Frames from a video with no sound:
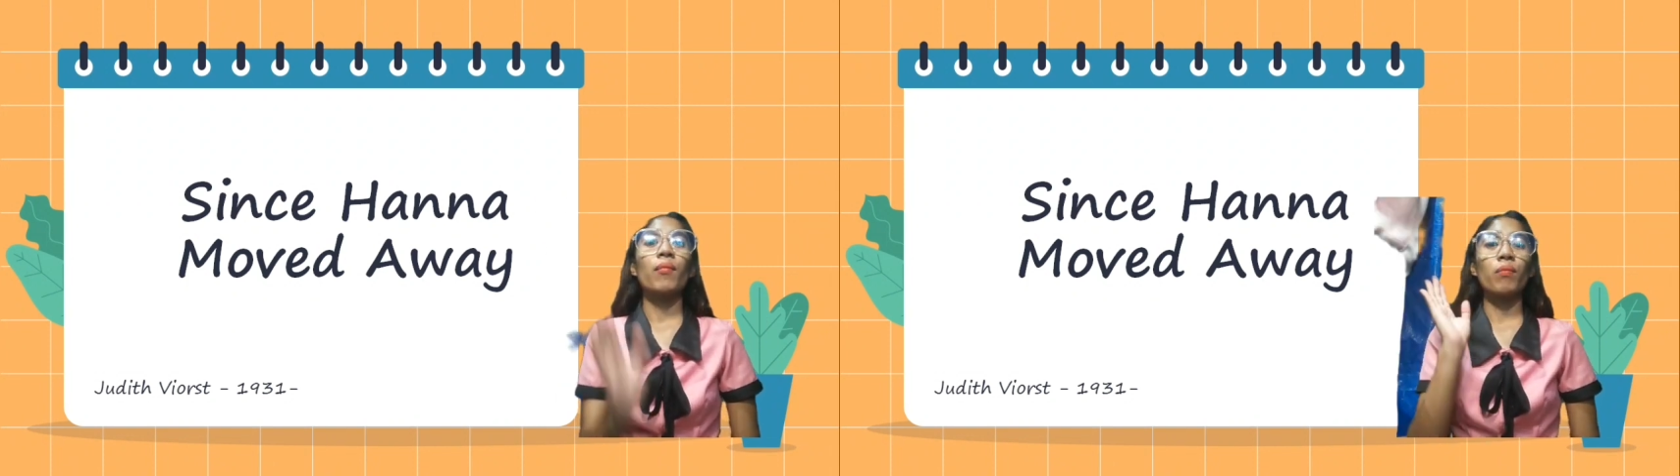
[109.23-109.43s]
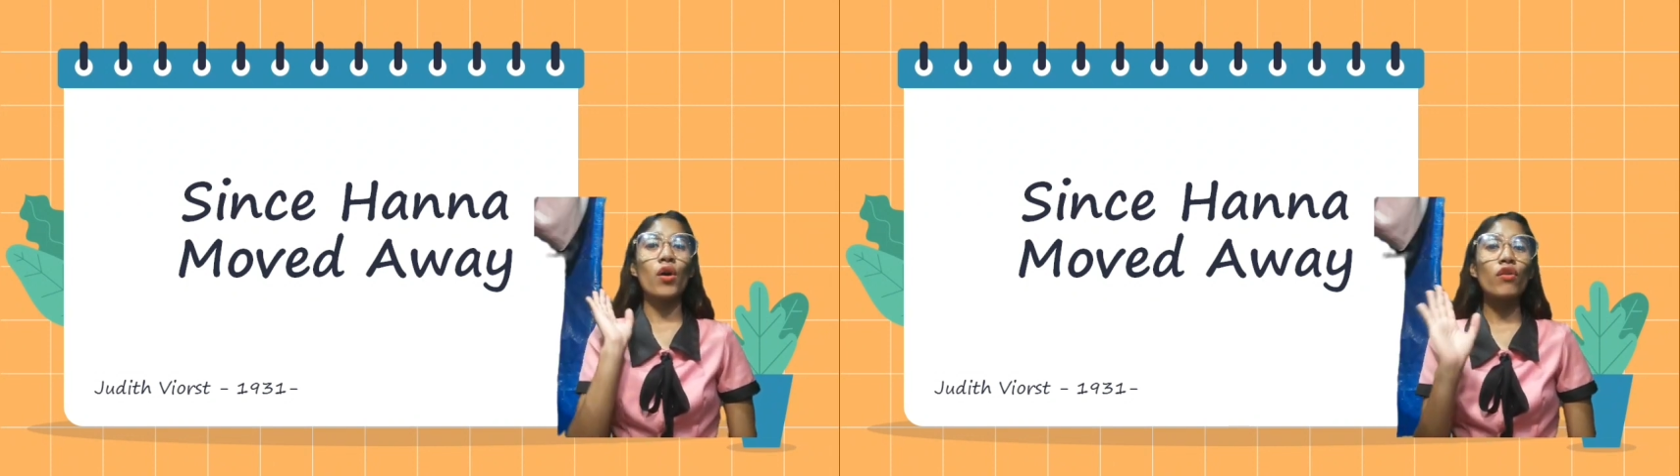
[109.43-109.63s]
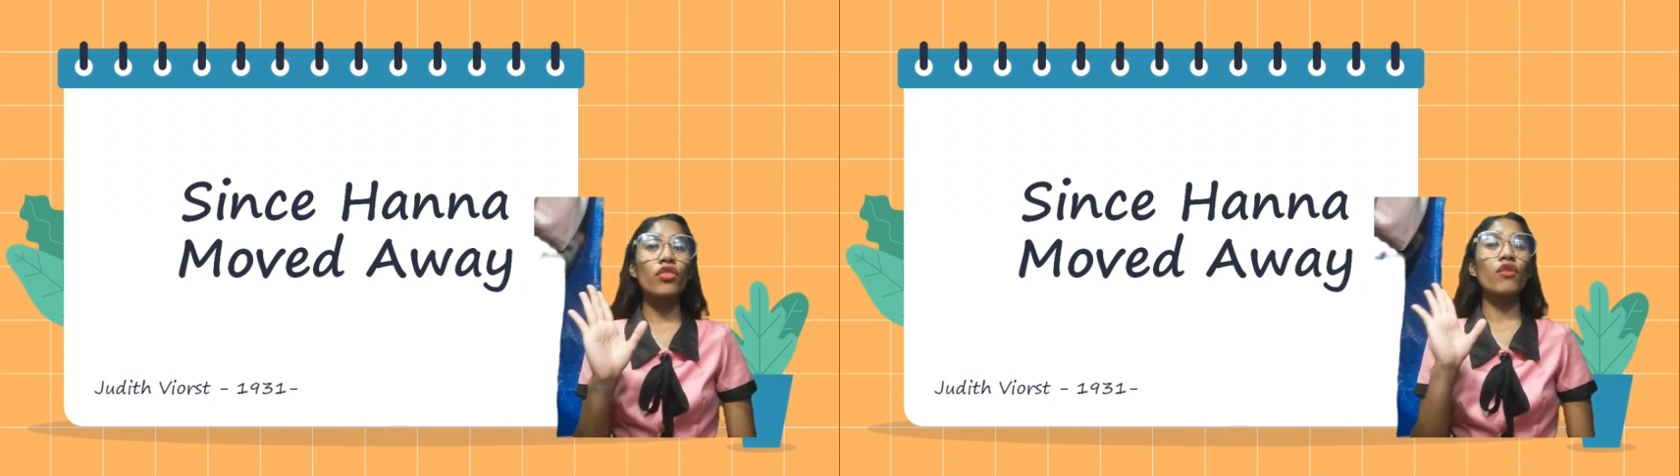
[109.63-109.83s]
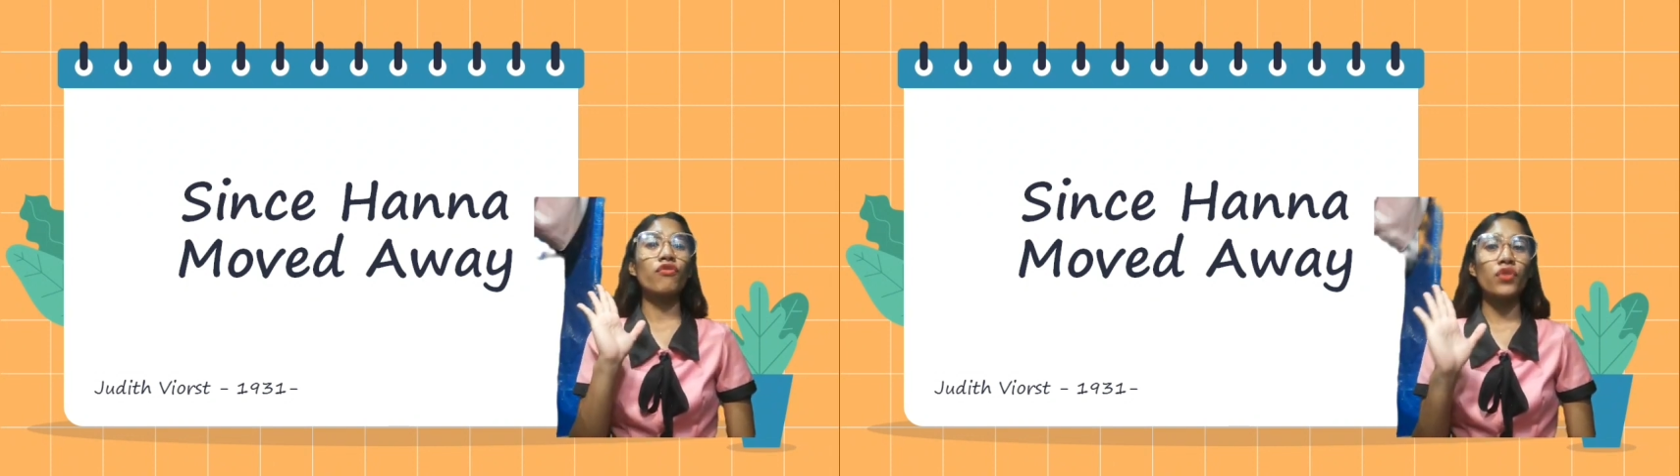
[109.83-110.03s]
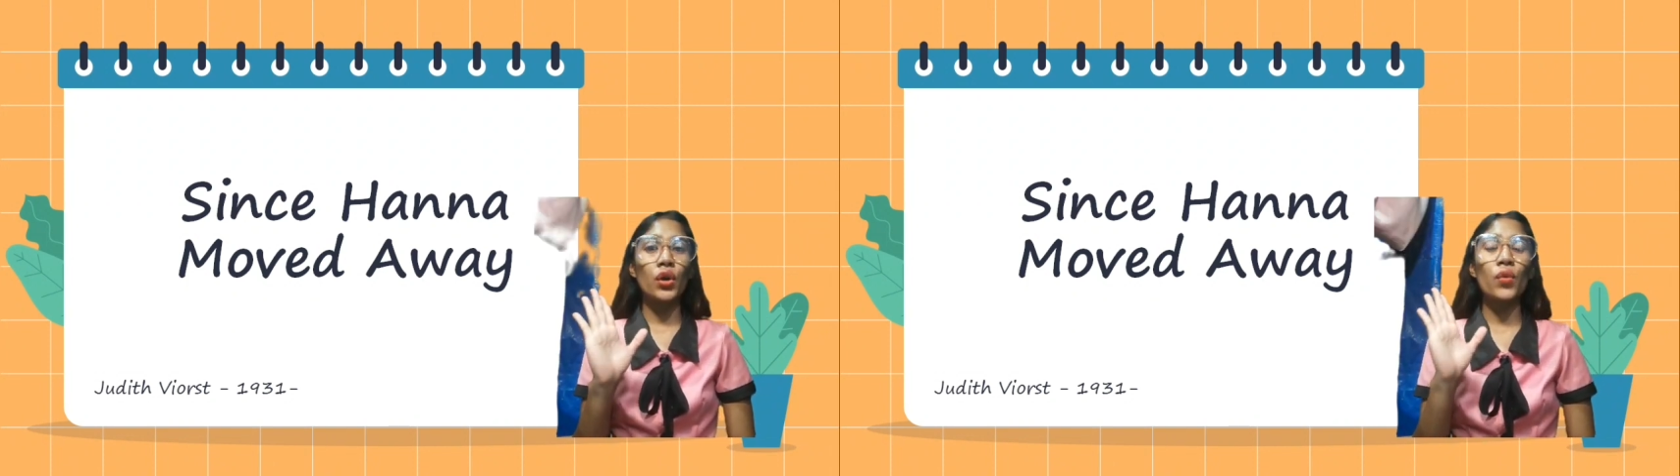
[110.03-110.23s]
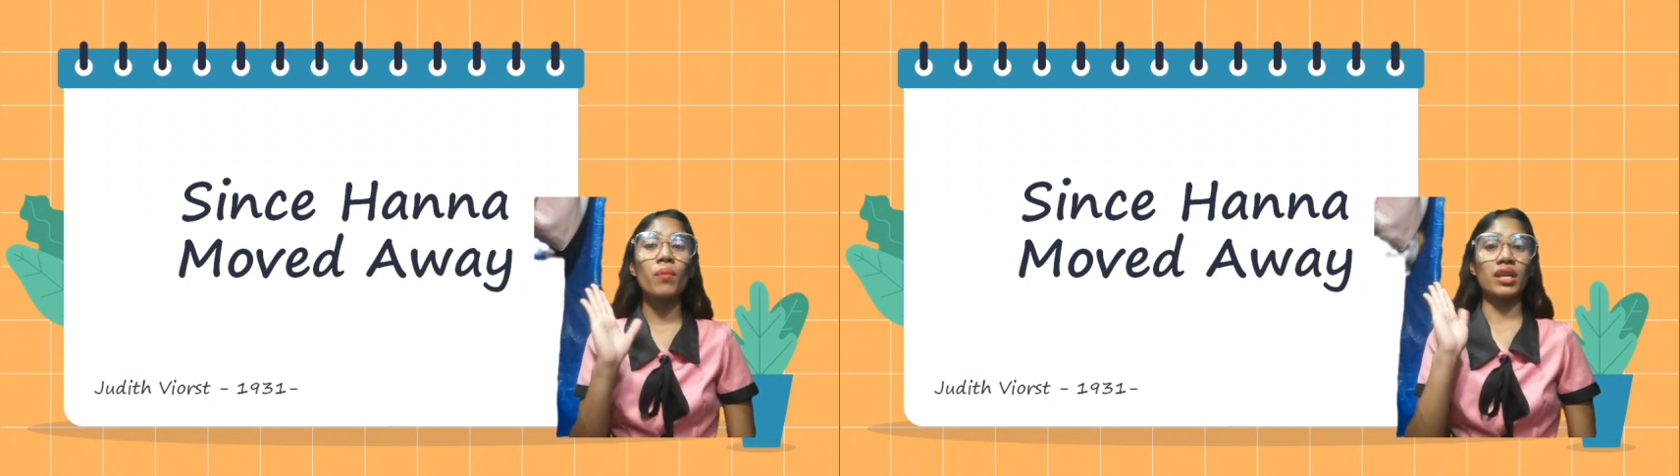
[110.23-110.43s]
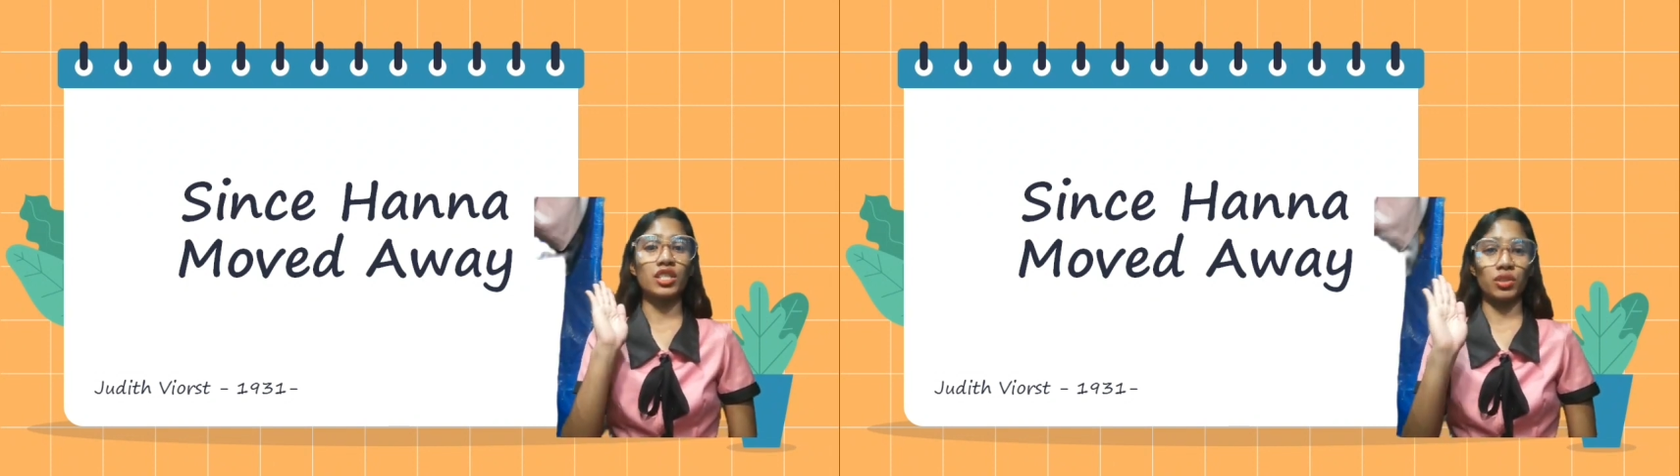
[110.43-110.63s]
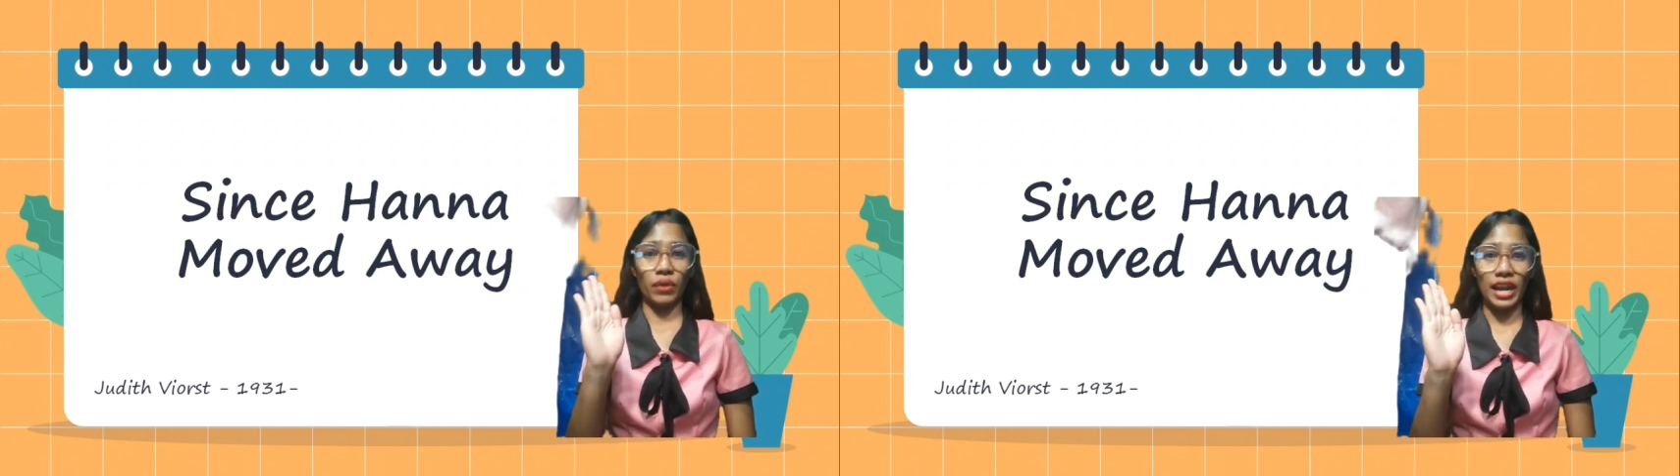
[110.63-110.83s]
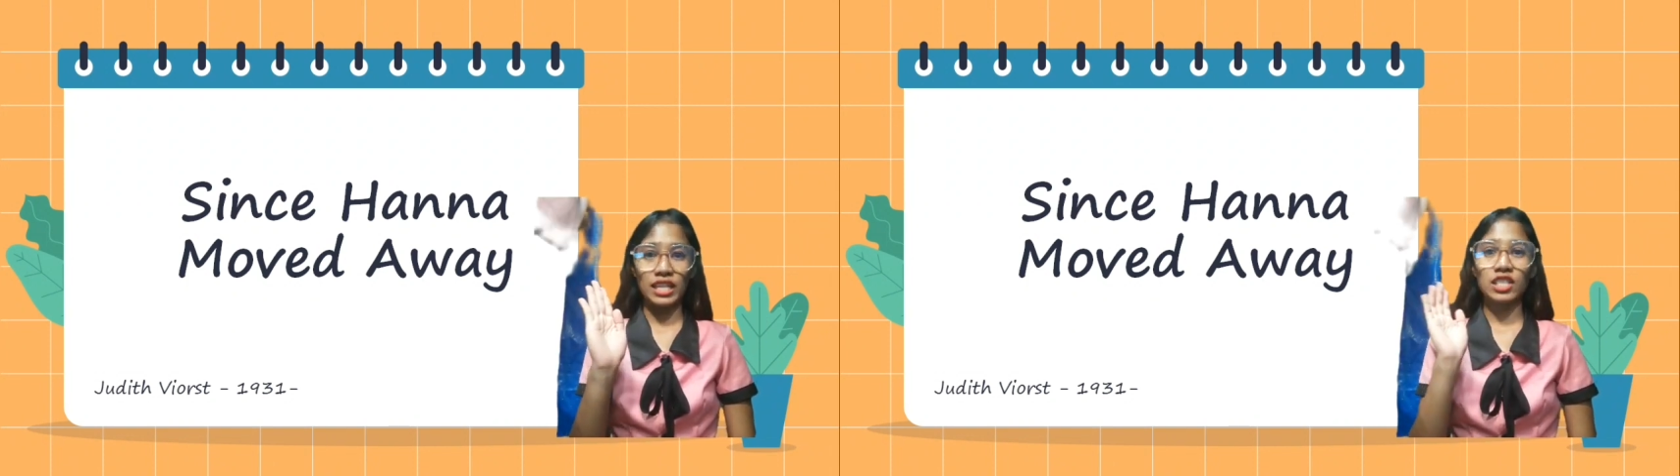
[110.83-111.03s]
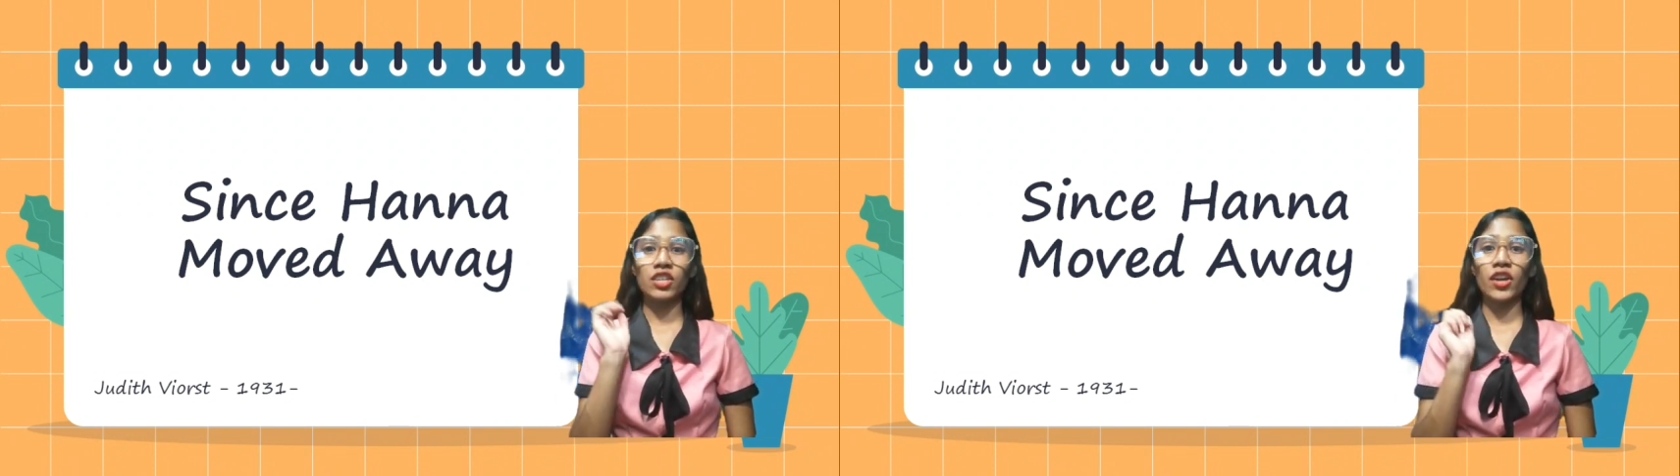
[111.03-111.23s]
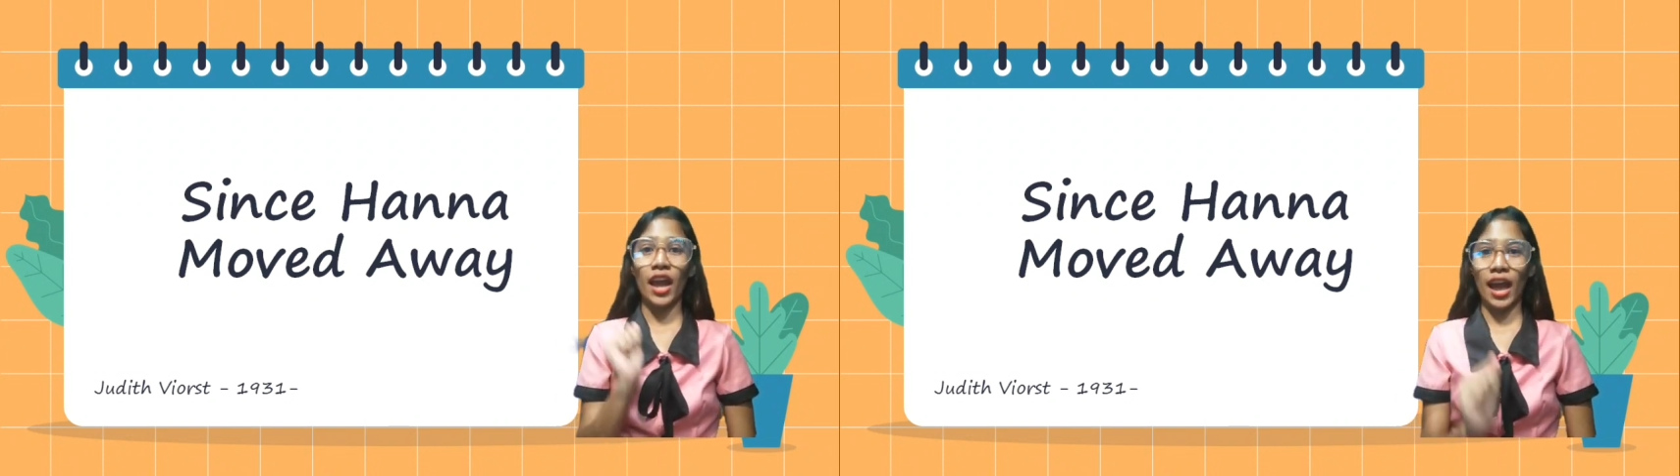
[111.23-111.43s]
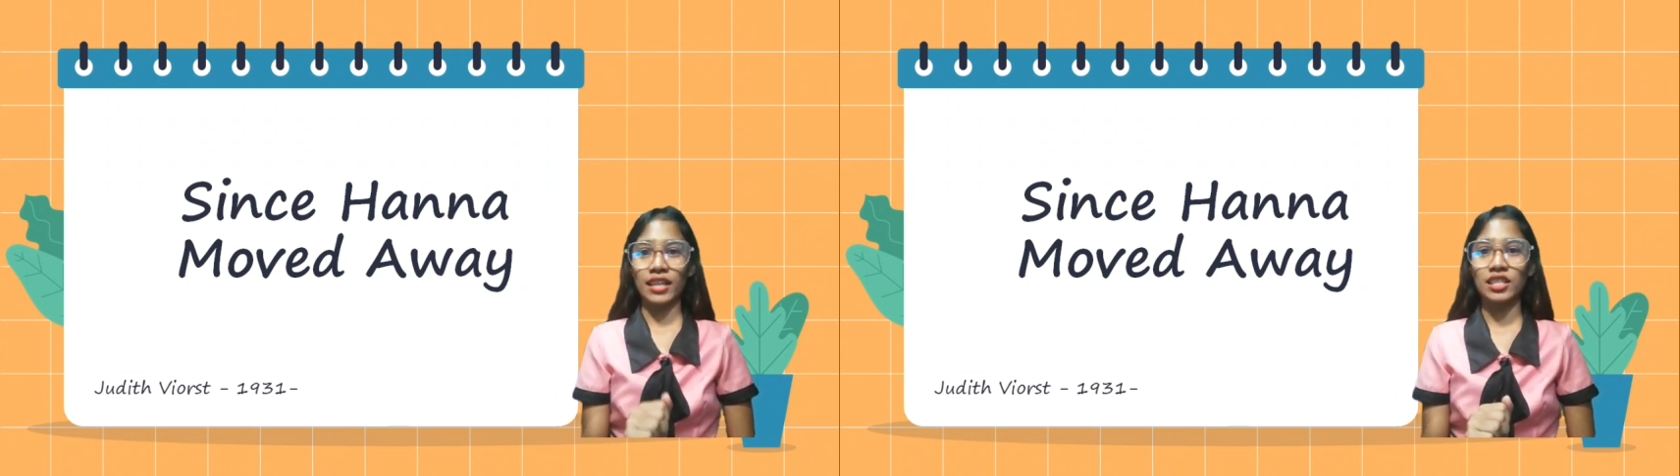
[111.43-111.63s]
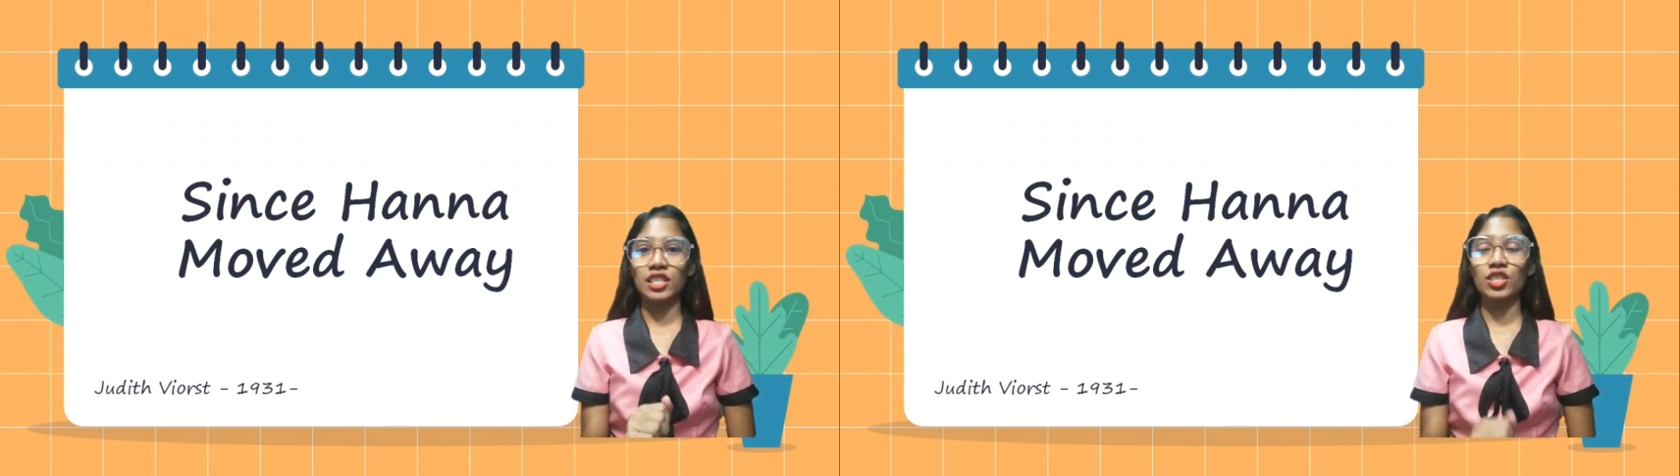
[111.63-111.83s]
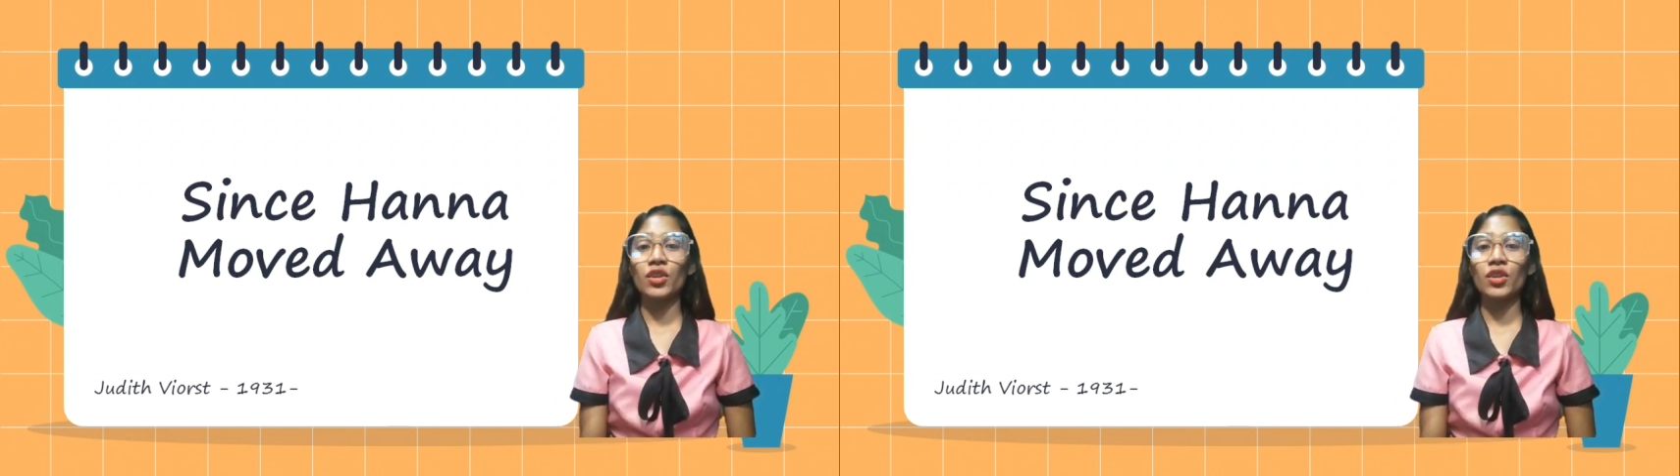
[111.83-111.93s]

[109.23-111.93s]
both of you must raise your hands